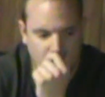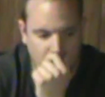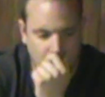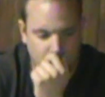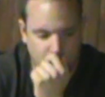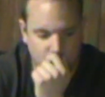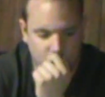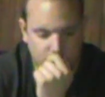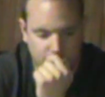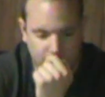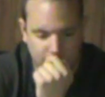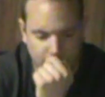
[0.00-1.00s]

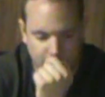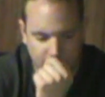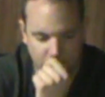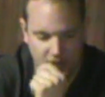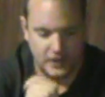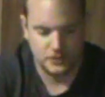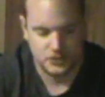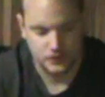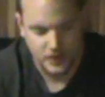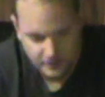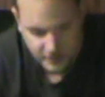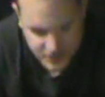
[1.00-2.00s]
I
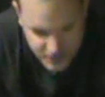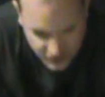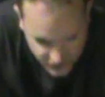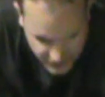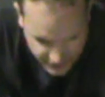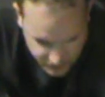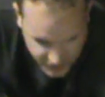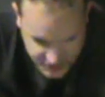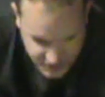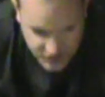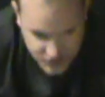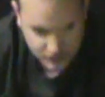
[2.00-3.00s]
also got myself a
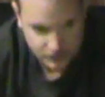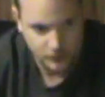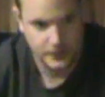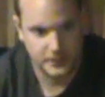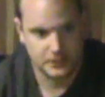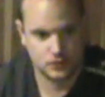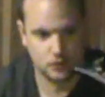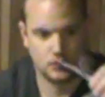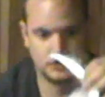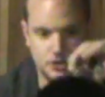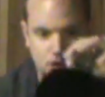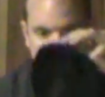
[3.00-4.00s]
PlayStation 3
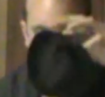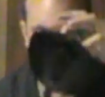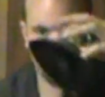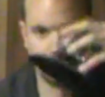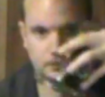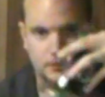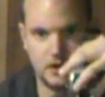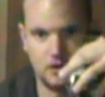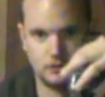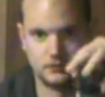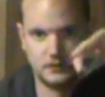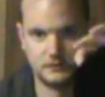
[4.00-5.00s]
controller charger for
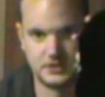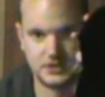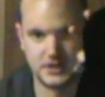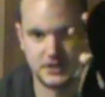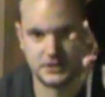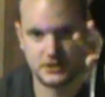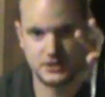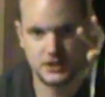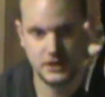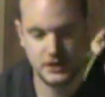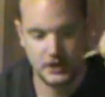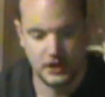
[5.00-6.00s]
$3.50.
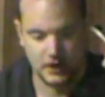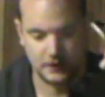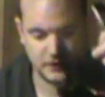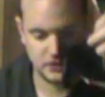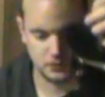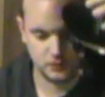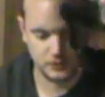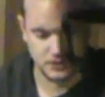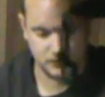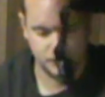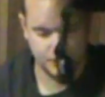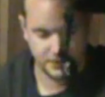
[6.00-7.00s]
This one was
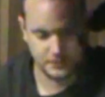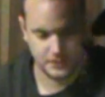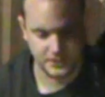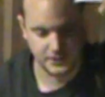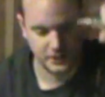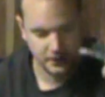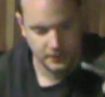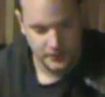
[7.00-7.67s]
a freebie.